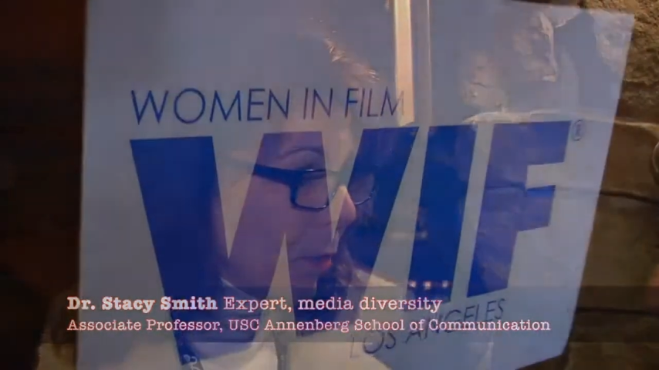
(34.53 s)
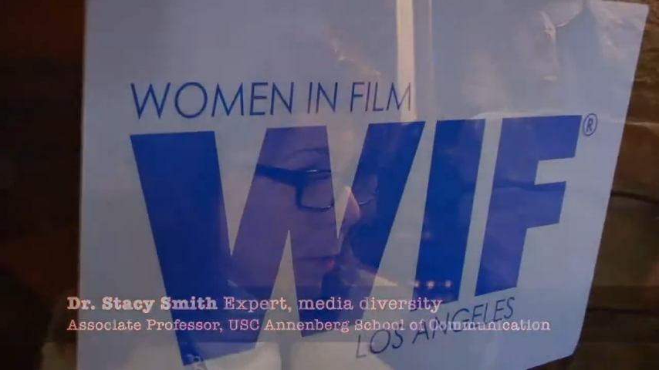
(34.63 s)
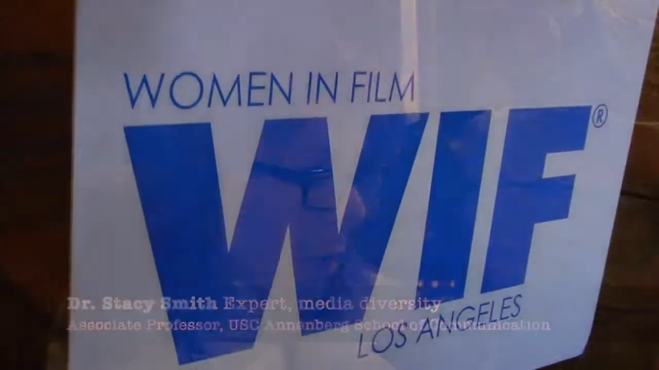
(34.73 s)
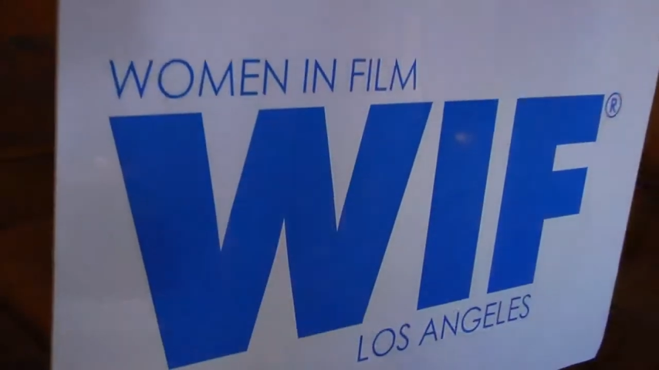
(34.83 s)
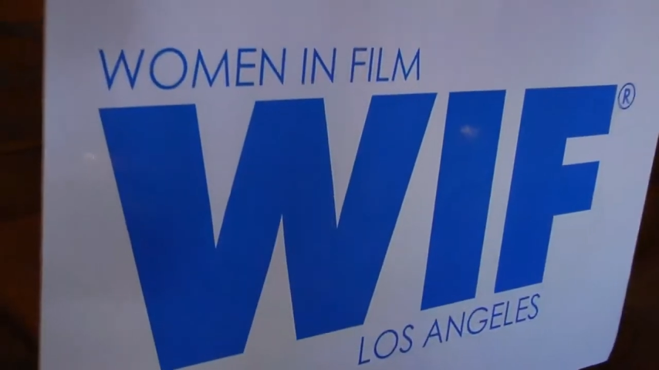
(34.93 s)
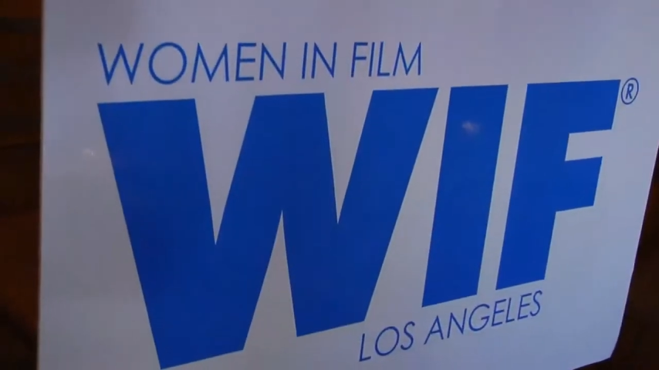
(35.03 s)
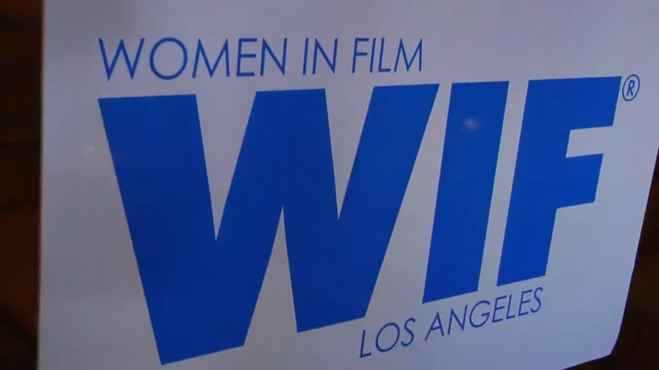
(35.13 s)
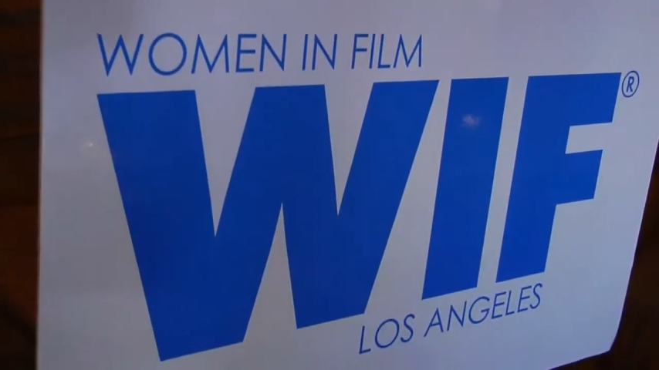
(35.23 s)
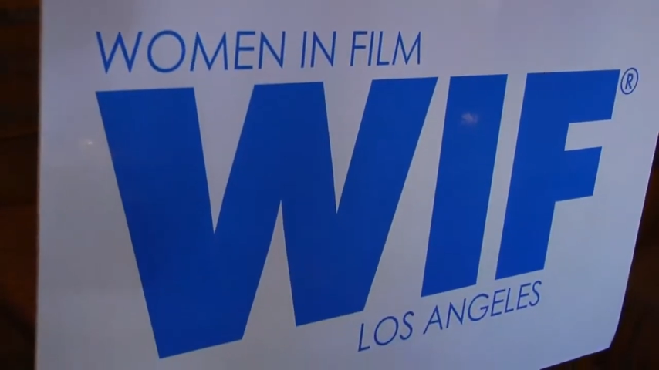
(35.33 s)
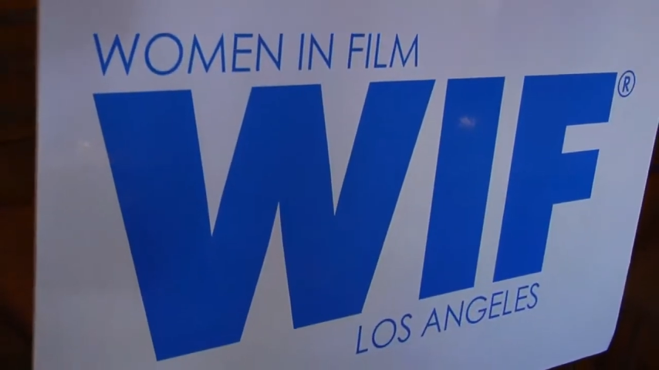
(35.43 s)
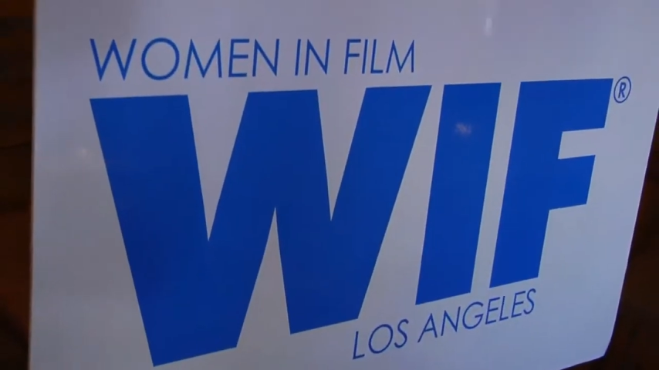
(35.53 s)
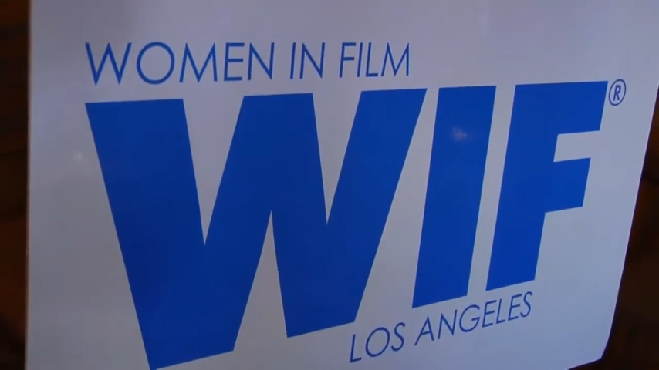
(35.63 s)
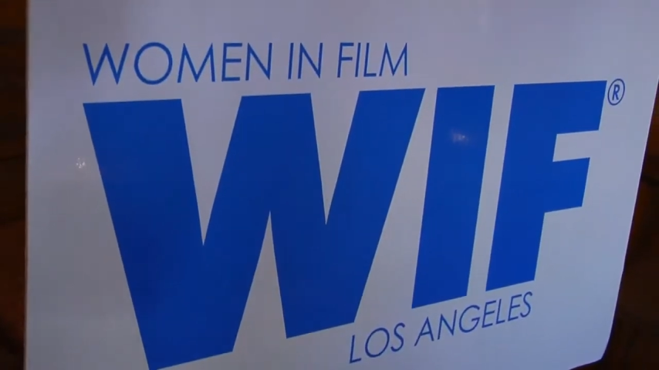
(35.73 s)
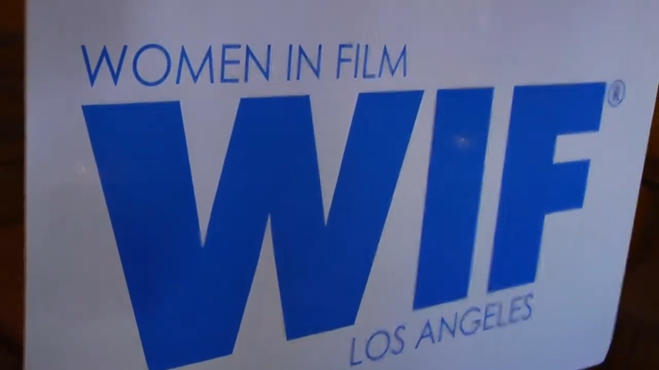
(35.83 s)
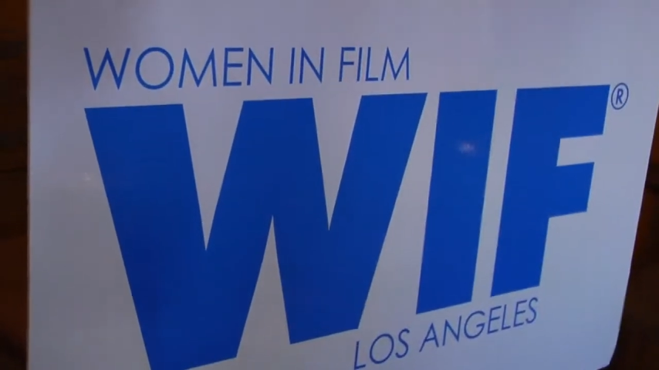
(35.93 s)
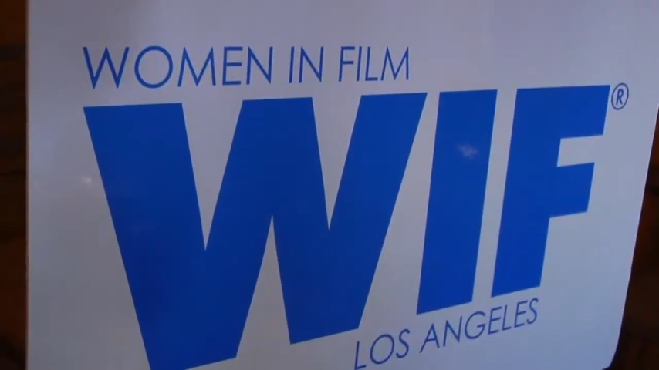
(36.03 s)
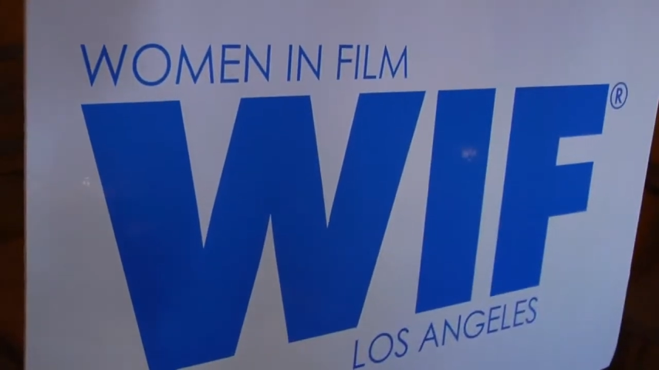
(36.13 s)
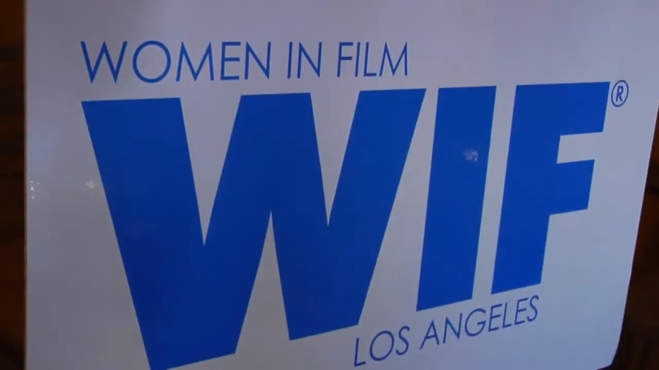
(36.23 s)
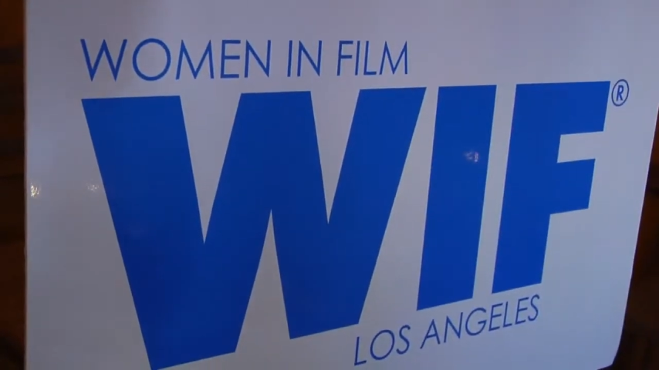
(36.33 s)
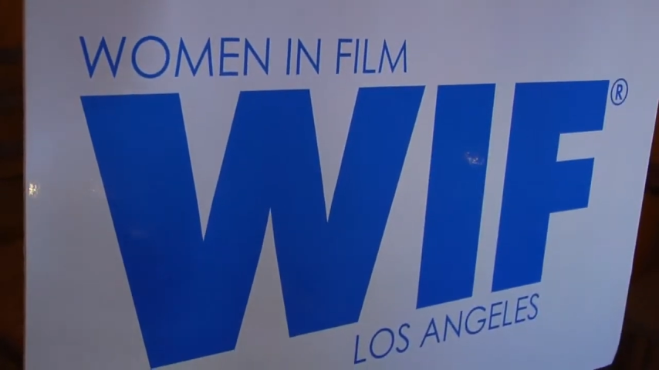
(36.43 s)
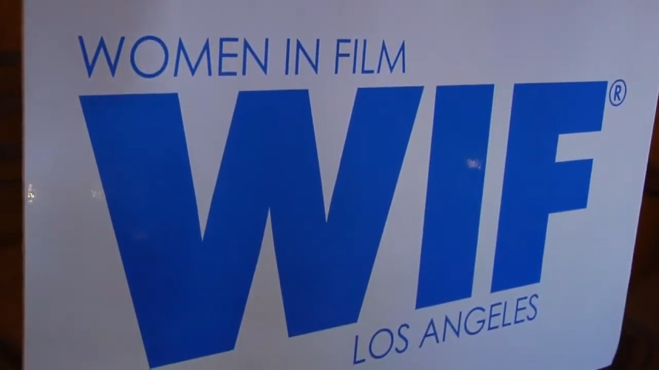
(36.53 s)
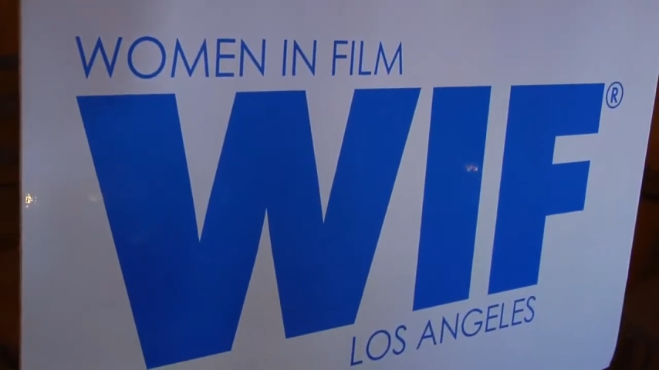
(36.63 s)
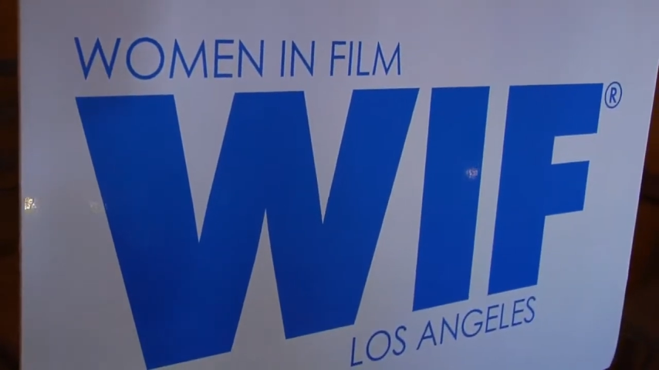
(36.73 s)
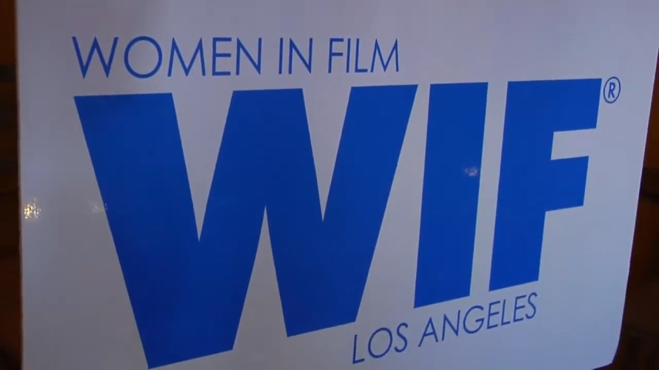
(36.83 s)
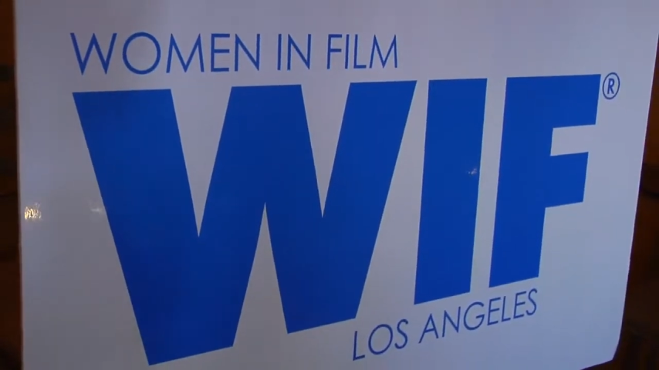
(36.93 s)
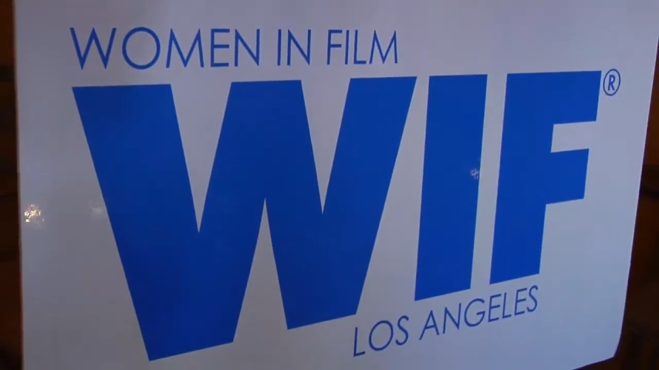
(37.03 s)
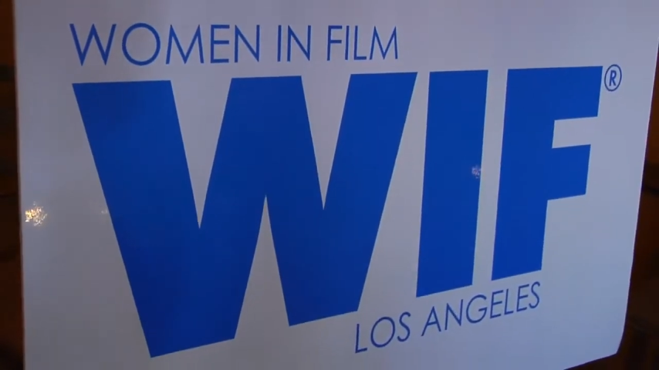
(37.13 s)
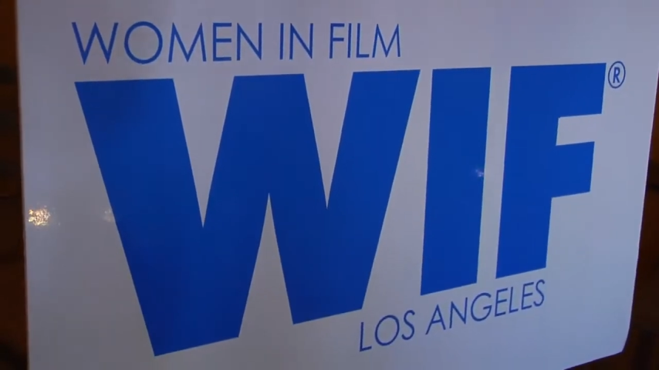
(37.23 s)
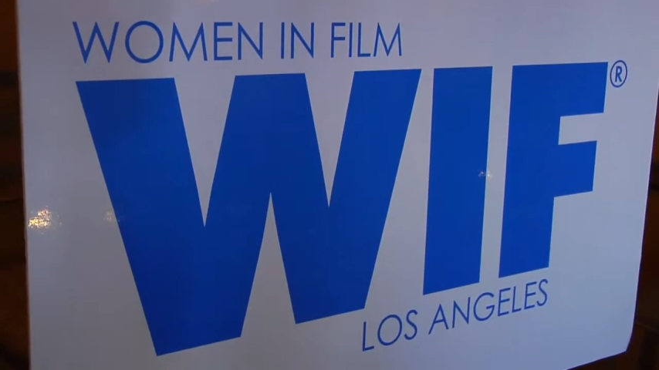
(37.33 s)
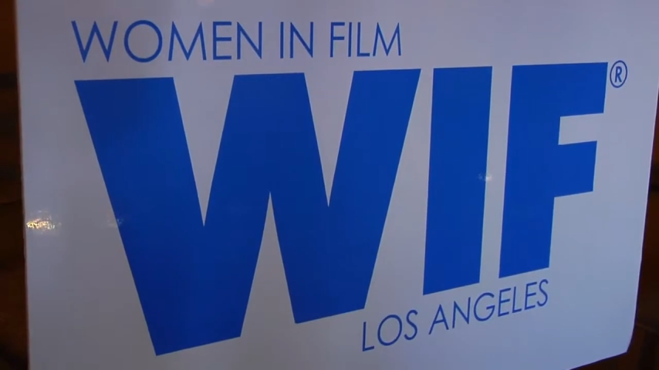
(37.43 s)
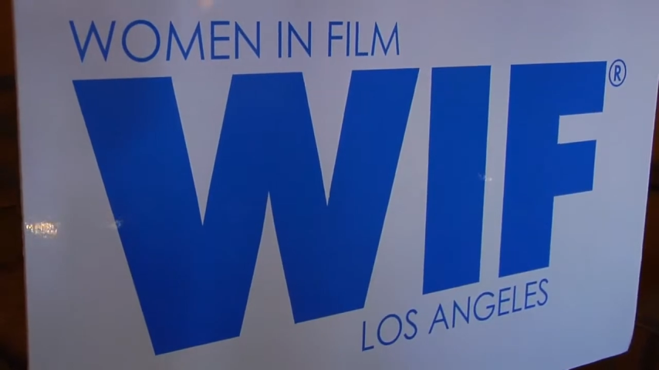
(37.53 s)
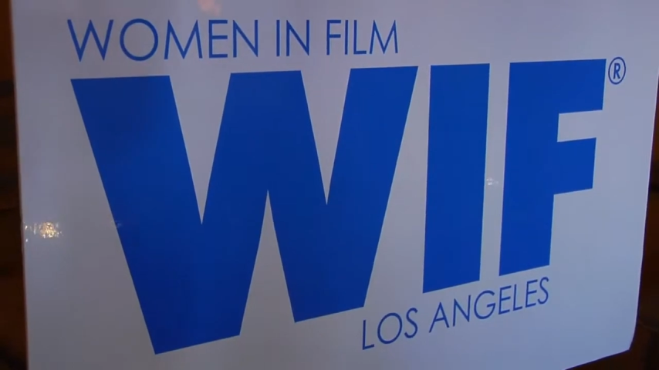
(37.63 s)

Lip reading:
No face is visible, so there are no lips to read.